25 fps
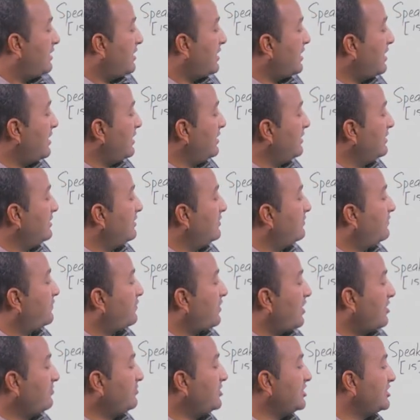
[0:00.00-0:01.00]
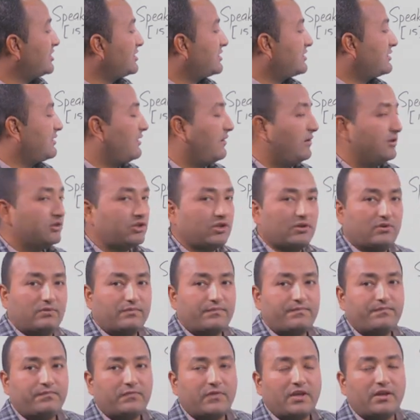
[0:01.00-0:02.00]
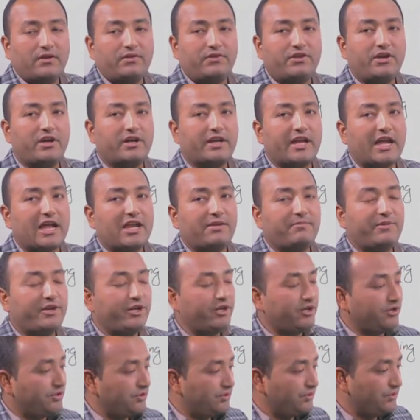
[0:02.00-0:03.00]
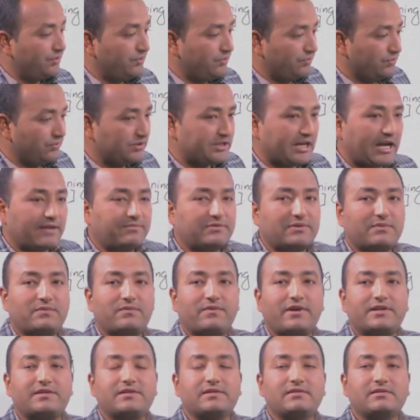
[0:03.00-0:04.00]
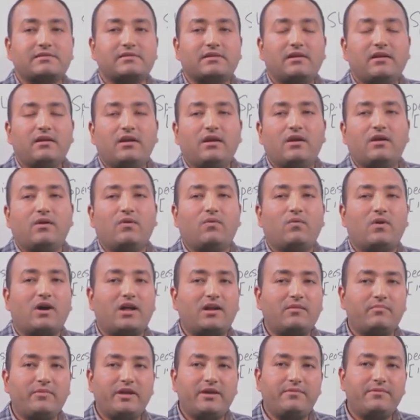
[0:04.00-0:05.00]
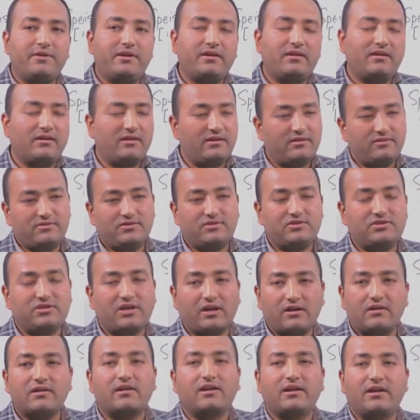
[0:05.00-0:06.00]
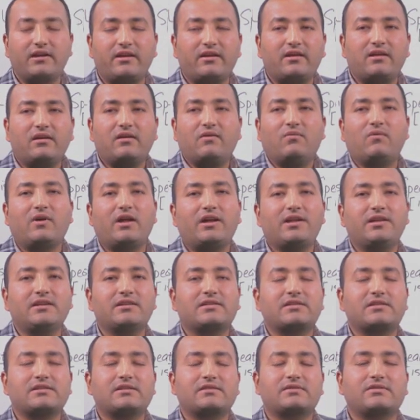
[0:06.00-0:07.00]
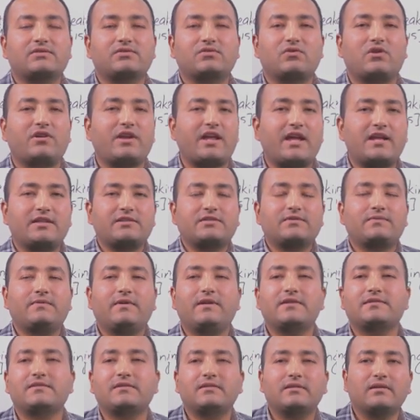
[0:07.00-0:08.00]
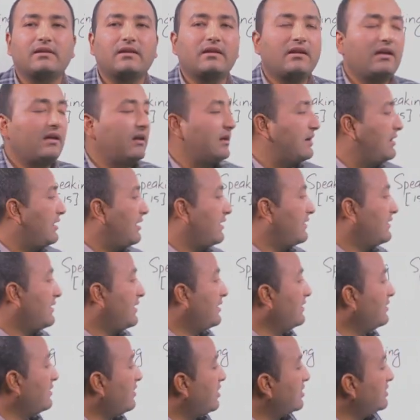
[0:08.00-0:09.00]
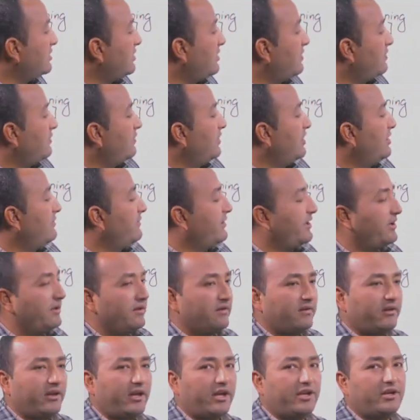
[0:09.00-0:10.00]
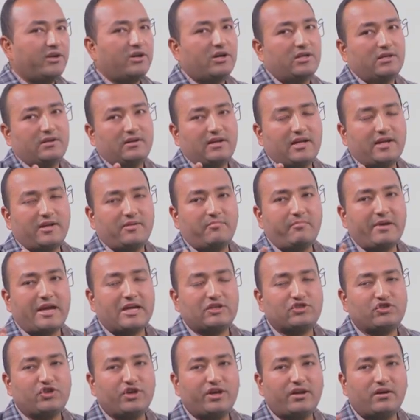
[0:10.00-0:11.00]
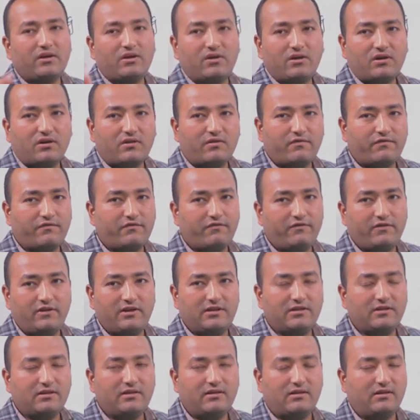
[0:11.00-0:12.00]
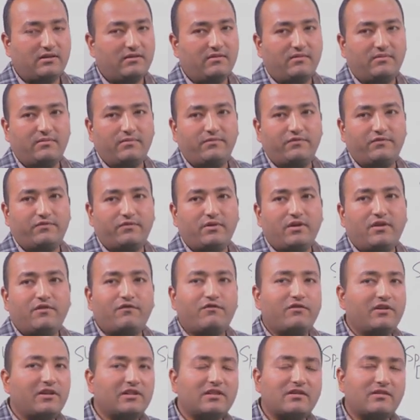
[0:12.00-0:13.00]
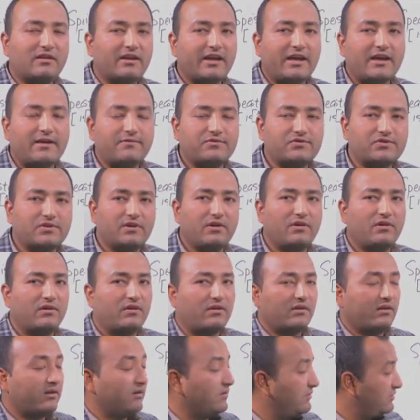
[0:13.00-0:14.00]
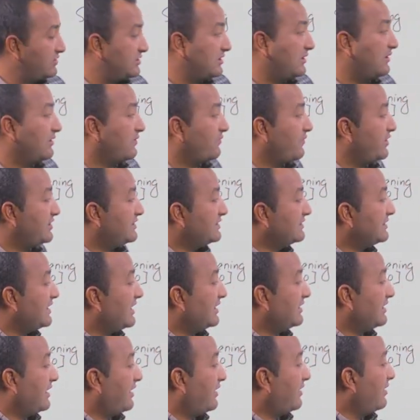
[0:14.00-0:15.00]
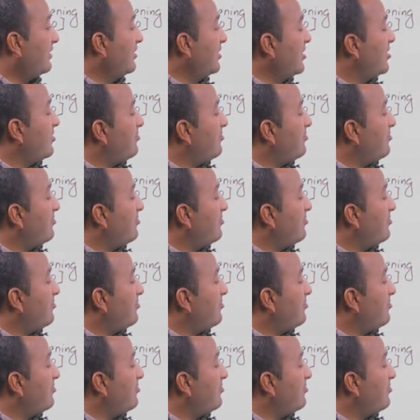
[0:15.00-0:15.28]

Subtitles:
And from this also, there can be two types of questions. One may be generally, one is short answer question, and then the other will be any other, like matching or fill in the gaps or questions like that.